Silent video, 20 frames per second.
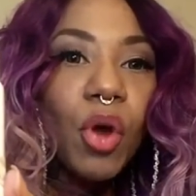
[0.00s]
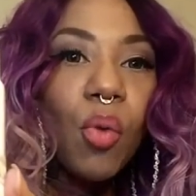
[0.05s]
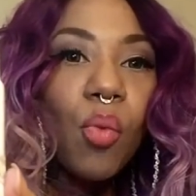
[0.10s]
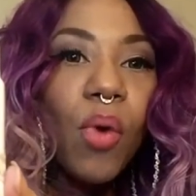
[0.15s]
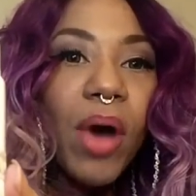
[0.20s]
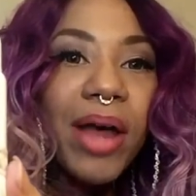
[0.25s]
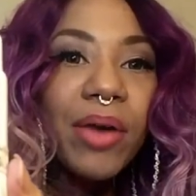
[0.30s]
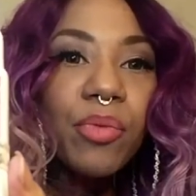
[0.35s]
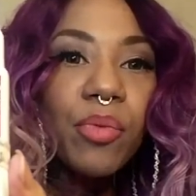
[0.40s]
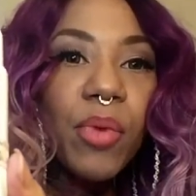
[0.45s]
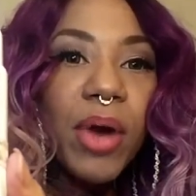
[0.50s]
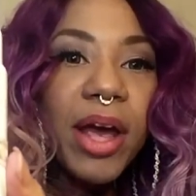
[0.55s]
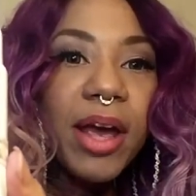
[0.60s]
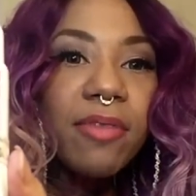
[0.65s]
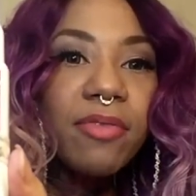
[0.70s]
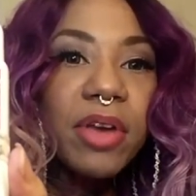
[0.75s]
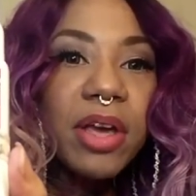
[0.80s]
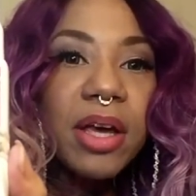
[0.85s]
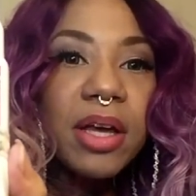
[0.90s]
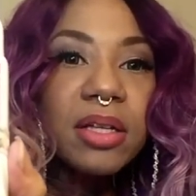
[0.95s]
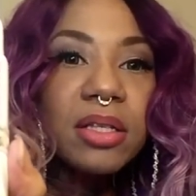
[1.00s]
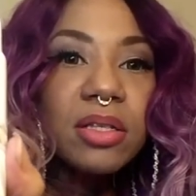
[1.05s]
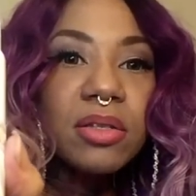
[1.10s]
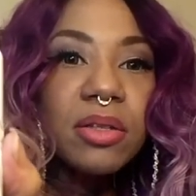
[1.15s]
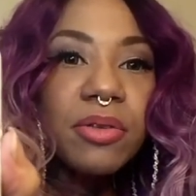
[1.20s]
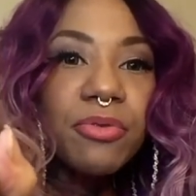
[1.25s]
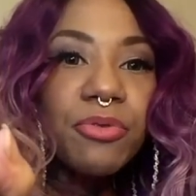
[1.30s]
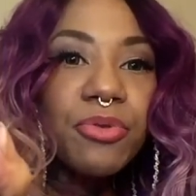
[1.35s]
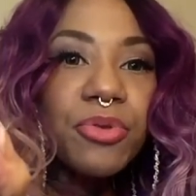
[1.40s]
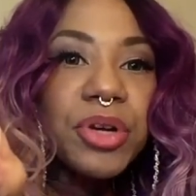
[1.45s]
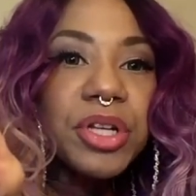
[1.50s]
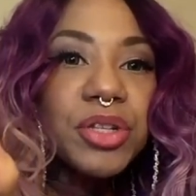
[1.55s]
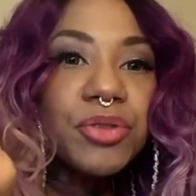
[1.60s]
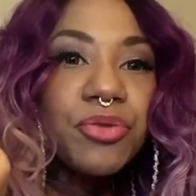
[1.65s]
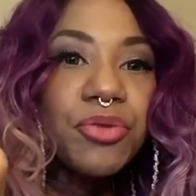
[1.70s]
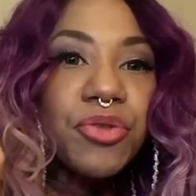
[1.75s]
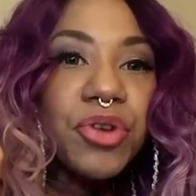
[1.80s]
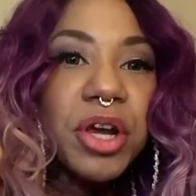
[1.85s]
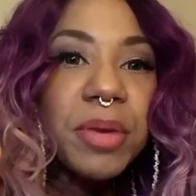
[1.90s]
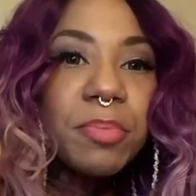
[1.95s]
Wet and Wavy. It's the Frizz
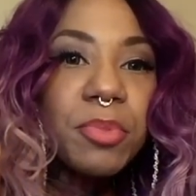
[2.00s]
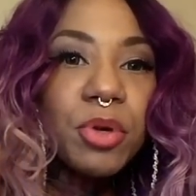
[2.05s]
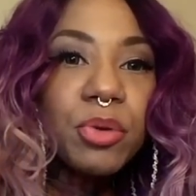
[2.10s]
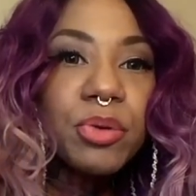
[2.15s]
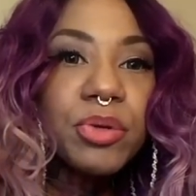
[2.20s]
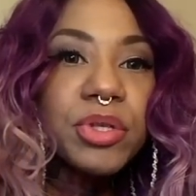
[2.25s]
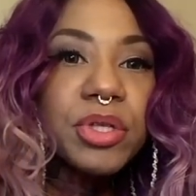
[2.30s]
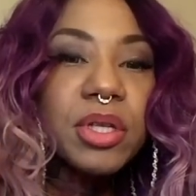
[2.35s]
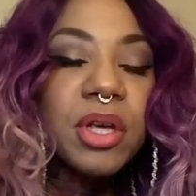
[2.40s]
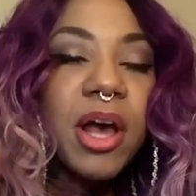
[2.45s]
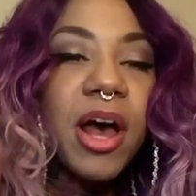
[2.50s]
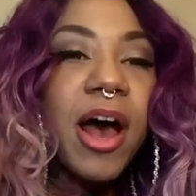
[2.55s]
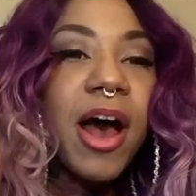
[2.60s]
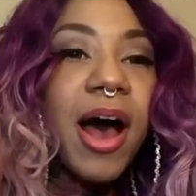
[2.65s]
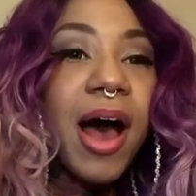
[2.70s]
Free Mousse.